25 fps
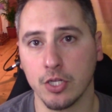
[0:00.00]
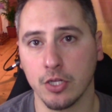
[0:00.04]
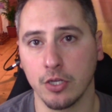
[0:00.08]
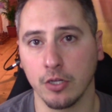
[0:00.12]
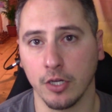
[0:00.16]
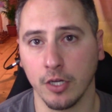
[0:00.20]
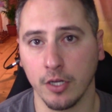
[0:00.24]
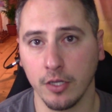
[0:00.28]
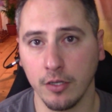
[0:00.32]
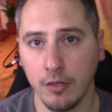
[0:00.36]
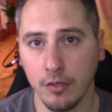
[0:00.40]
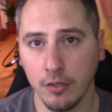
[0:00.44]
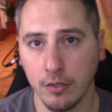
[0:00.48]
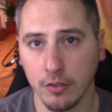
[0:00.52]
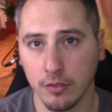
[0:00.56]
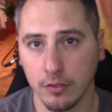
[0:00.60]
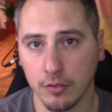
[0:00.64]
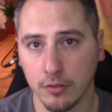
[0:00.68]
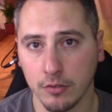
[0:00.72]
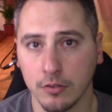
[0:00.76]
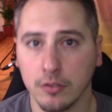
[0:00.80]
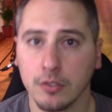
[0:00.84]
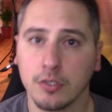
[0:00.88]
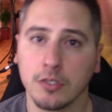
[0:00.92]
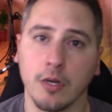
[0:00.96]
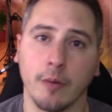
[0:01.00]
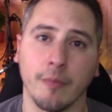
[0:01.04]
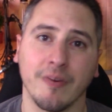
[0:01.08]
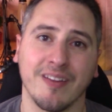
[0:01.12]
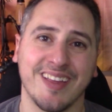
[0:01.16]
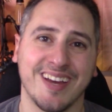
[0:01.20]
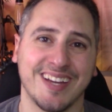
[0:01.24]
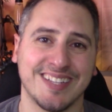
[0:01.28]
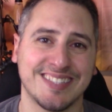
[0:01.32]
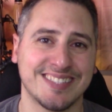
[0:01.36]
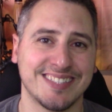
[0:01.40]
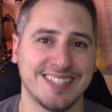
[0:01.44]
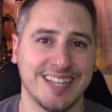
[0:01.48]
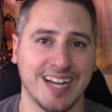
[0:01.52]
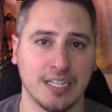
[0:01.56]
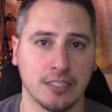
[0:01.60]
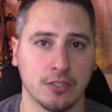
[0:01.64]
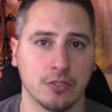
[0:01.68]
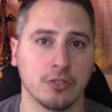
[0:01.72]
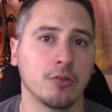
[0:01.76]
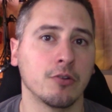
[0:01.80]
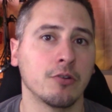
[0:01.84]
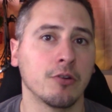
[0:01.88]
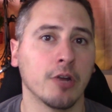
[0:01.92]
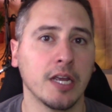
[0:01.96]
good. Some of that's not
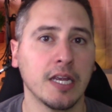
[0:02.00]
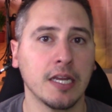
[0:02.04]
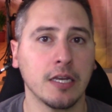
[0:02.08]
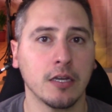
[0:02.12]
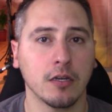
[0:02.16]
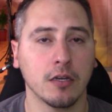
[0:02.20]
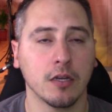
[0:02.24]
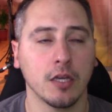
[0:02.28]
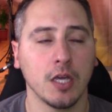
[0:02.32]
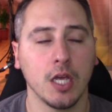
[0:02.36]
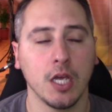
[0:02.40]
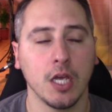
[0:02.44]
so great.